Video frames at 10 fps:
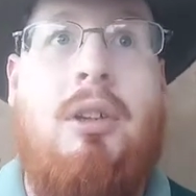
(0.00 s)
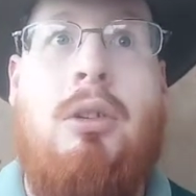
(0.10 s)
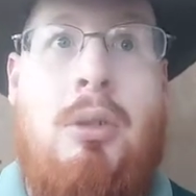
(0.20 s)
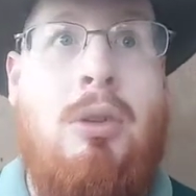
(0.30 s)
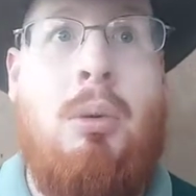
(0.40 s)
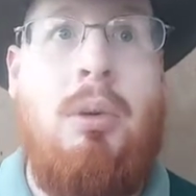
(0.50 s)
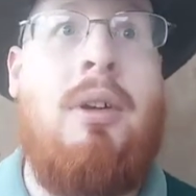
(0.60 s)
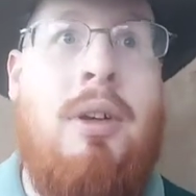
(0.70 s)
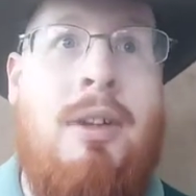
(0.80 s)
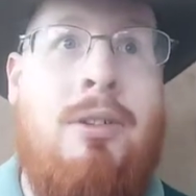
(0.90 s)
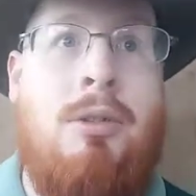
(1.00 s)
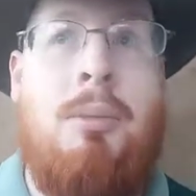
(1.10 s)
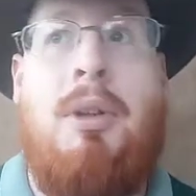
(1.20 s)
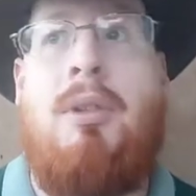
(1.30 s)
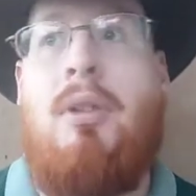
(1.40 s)
to your
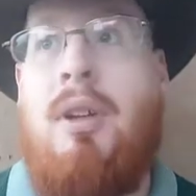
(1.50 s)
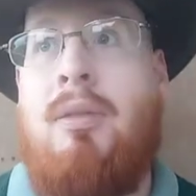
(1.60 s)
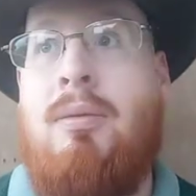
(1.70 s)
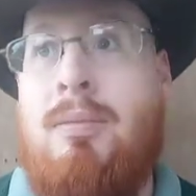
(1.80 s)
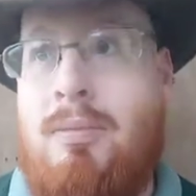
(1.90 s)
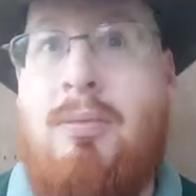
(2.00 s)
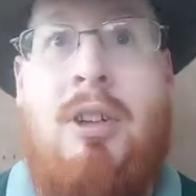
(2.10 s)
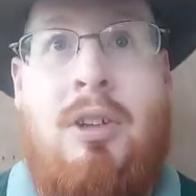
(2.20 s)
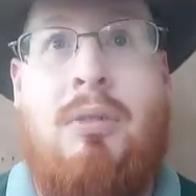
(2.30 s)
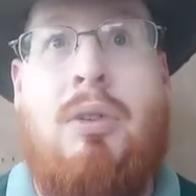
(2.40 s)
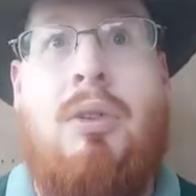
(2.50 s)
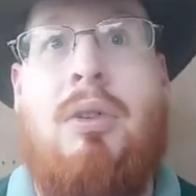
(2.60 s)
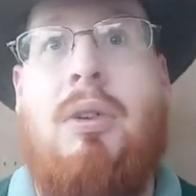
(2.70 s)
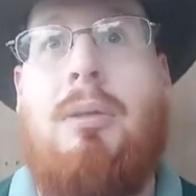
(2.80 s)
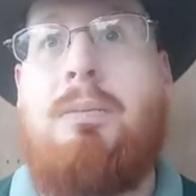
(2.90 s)
instruments and vice versa.